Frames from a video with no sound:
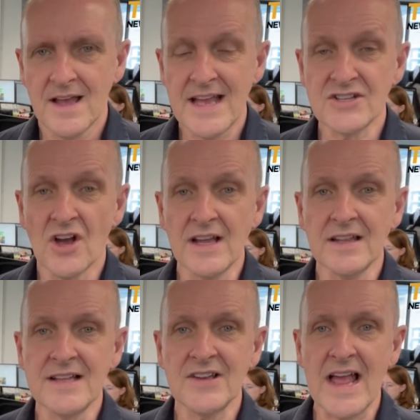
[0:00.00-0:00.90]
And
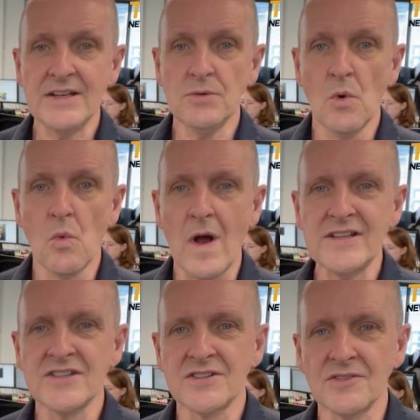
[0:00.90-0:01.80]
Thailand's annual
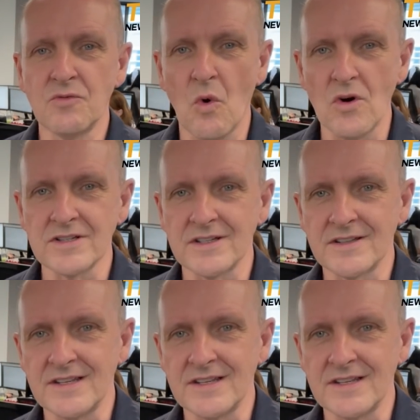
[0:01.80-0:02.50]
Waste of Water,